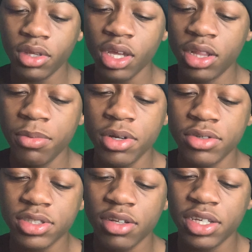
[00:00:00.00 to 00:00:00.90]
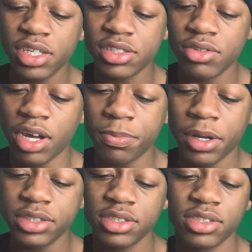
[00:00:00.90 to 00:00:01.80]
Let me know what's all in here too. I
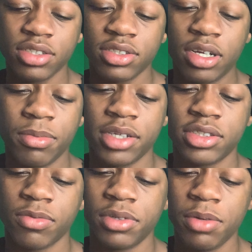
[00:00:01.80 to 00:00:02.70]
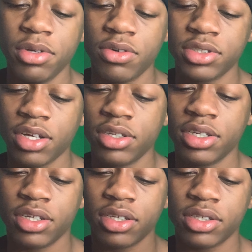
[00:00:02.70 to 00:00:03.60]
probably should search that up myself, but let me know what's all in
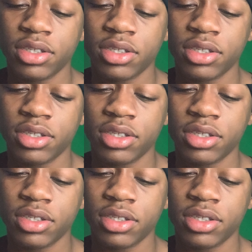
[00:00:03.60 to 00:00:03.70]
here.